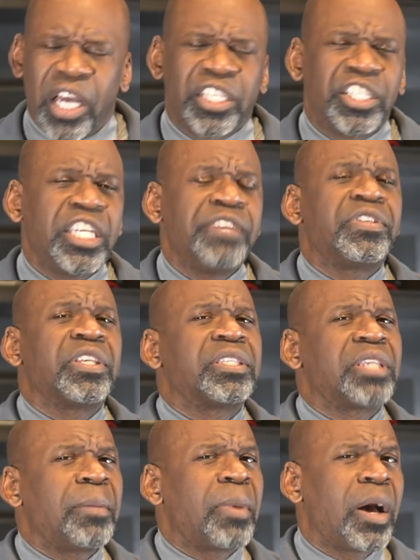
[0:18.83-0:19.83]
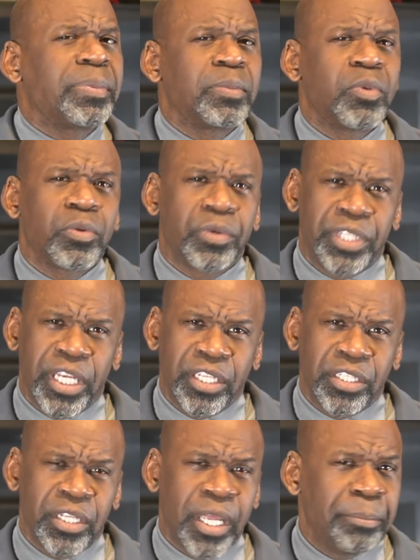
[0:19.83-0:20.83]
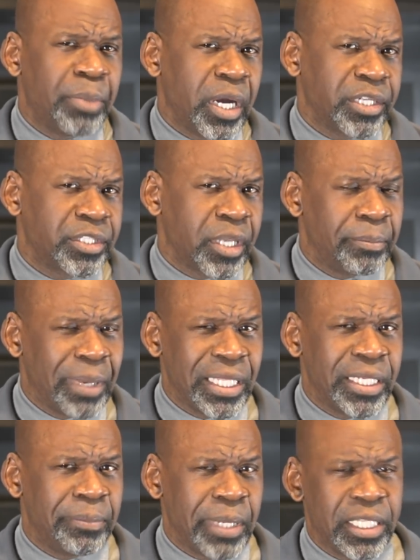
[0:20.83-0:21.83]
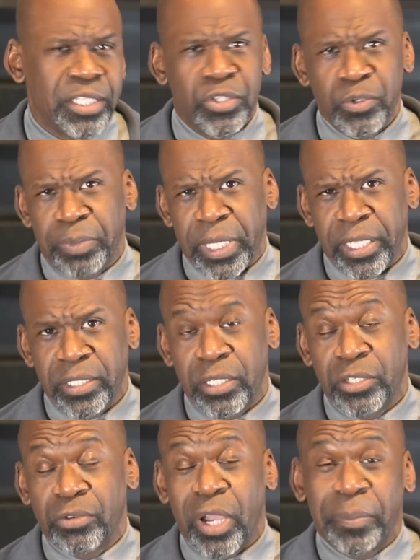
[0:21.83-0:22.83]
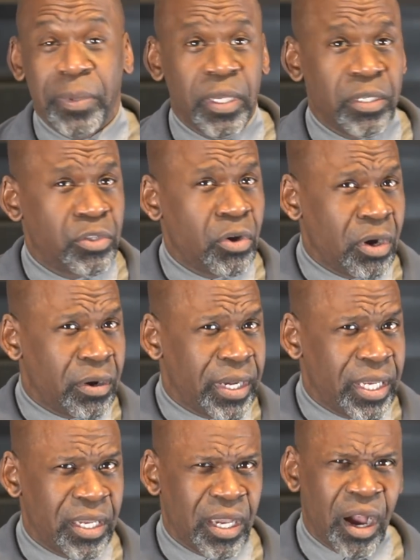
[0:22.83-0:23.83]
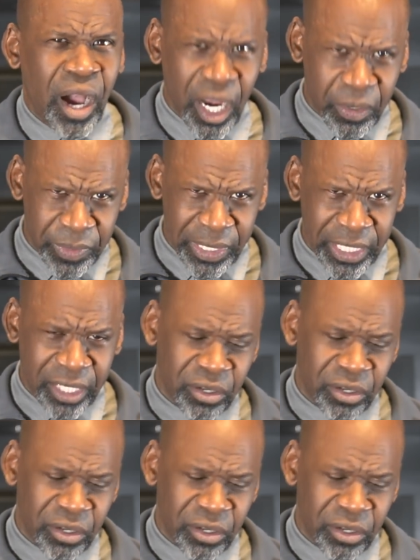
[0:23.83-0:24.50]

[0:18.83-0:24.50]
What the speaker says: achieved suboptimal rotation and botched a belly-to-belly suplex, dropping Ettore awkwardly